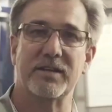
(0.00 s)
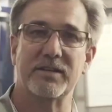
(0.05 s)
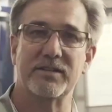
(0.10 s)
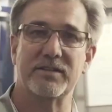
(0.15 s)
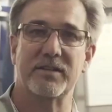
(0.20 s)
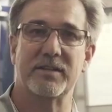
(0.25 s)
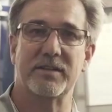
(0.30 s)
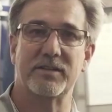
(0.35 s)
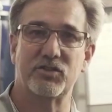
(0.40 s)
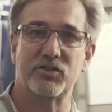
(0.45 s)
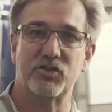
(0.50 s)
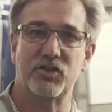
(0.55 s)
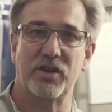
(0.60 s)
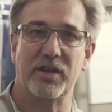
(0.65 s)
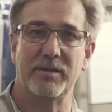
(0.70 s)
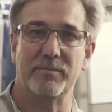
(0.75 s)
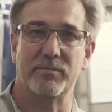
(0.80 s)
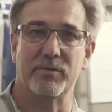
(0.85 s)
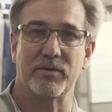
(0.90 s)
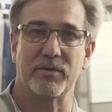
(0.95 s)
into this
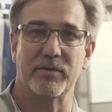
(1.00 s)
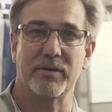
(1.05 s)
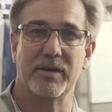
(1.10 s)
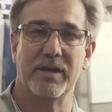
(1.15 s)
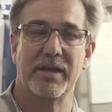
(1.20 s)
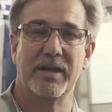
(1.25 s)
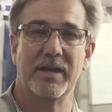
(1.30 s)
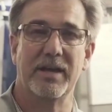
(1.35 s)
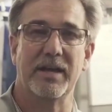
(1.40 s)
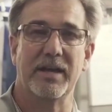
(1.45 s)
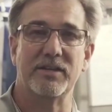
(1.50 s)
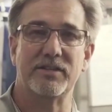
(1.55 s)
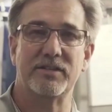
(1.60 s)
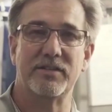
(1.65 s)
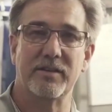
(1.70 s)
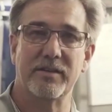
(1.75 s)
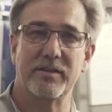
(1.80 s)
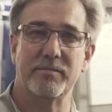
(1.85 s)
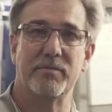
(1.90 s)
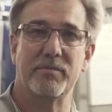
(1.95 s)
chamber
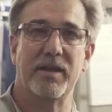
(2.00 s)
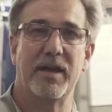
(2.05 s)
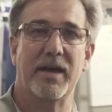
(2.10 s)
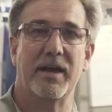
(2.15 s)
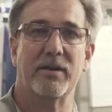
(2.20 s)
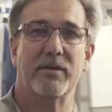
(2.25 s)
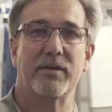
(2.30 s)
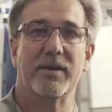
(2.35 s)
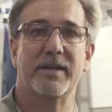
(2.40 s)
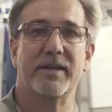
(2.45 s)
until the bladder